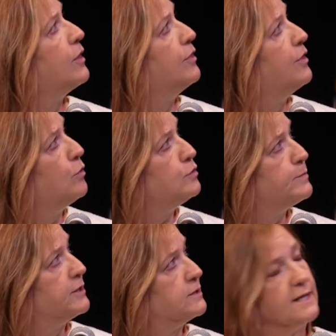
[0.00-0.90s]
Those
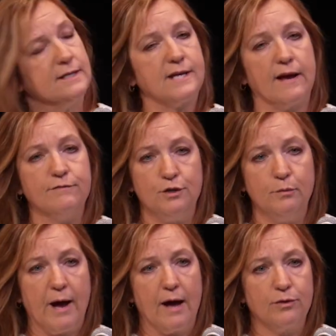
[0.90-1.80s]
buildings have
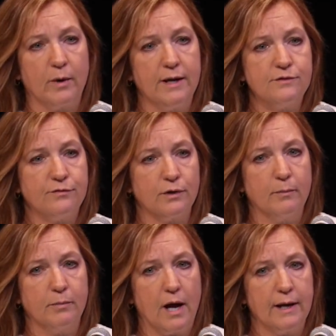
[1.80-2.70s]
two pathways for
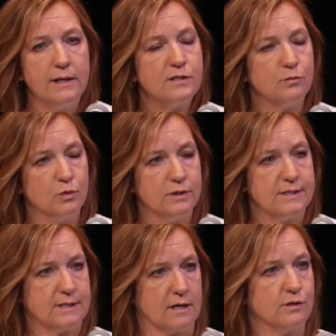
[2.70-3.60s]
compliance, and we'll
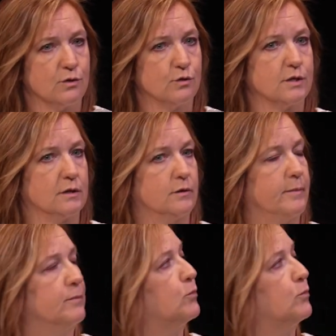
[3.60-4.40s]
discuss those a little bit